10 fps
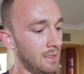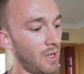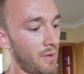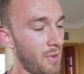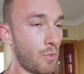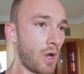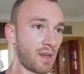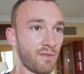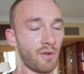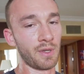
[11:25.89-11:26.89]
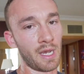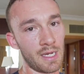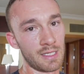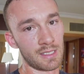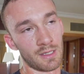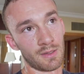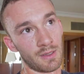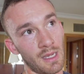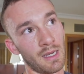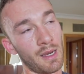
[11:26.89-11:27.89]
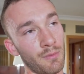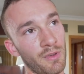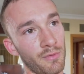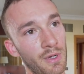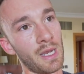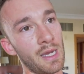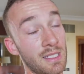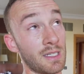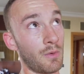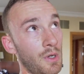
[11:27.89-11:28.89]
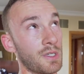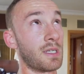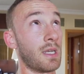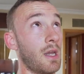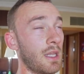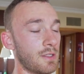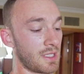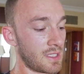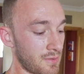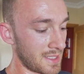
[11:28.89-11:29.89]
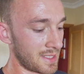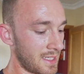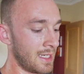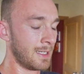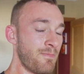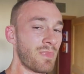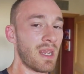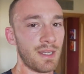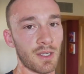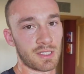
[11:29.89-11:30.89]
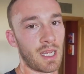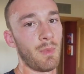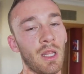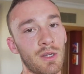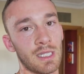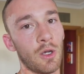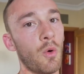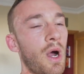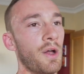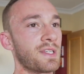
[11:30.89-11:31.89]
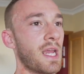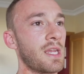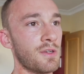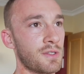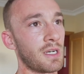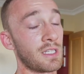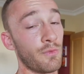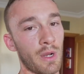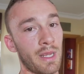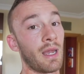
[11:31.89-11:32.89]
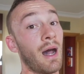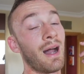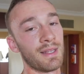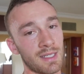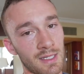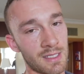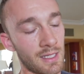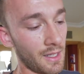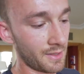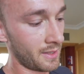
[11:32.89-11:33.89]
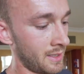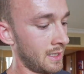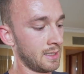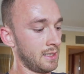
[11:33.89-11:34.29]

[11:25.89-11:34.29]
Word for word: when I've been working 4 days and in Edinburgh 3 days as I was early 2020, it does take my lungs a little while to get used to actually running at high intensity in London.